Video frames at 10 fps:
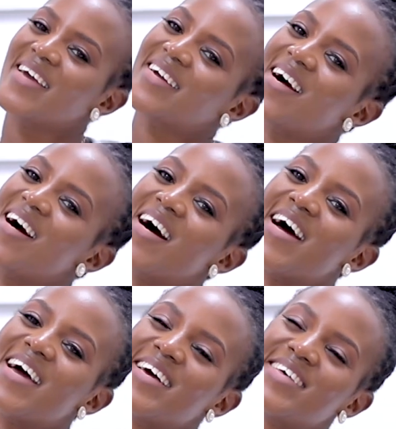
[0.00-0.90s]
Hey
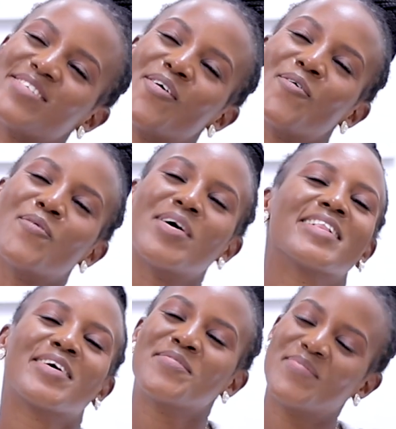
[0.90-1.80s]
guys,
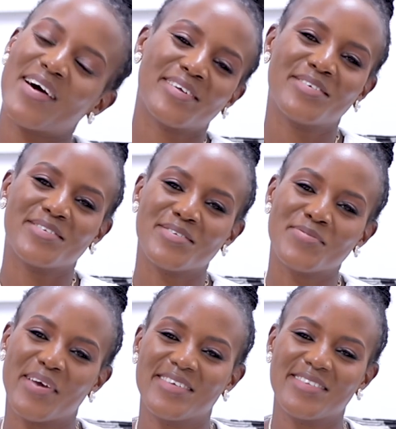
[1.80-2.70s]
welcome back to the
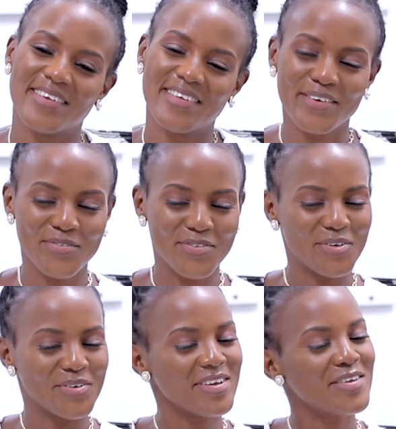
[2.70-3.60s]
space that gives
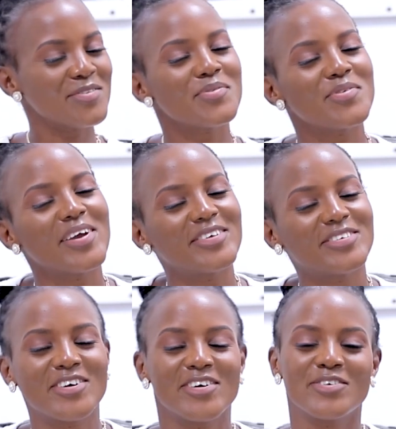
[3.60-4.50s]
you
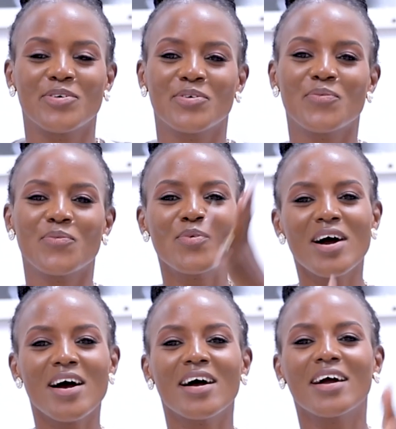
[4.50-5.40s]
inspiration on
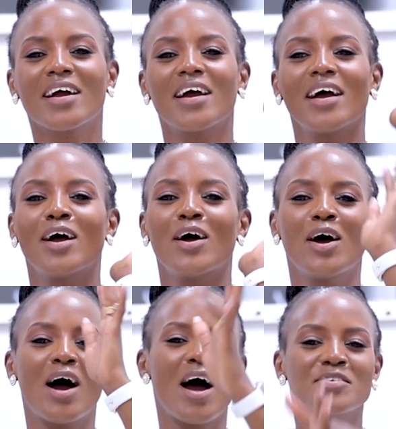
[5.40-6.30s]
work,
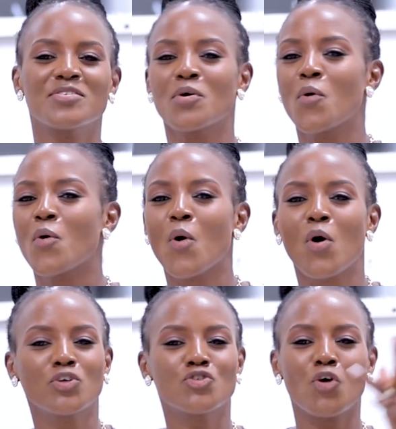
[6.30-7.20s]

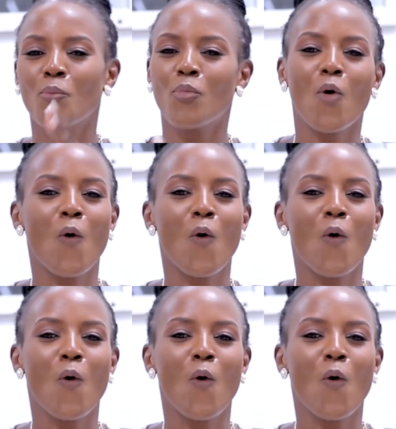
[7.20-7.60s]
hustle, job,